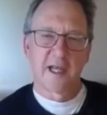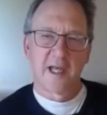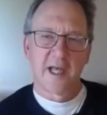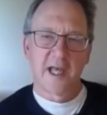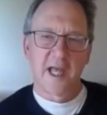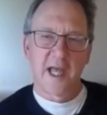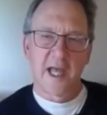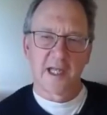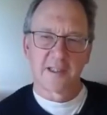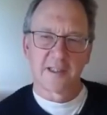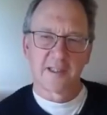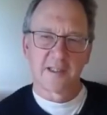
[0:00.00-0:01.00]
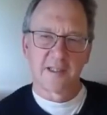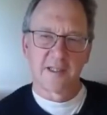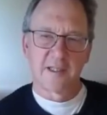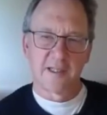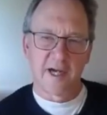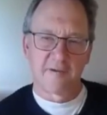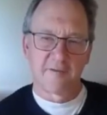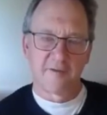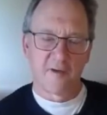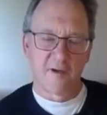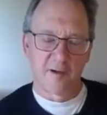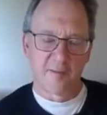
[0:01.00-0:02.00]
and
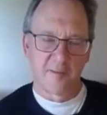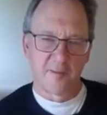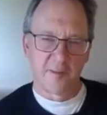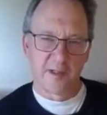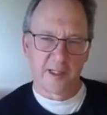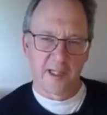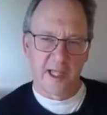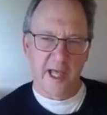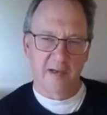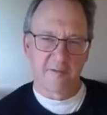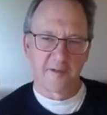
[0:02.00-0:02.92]
therefore have the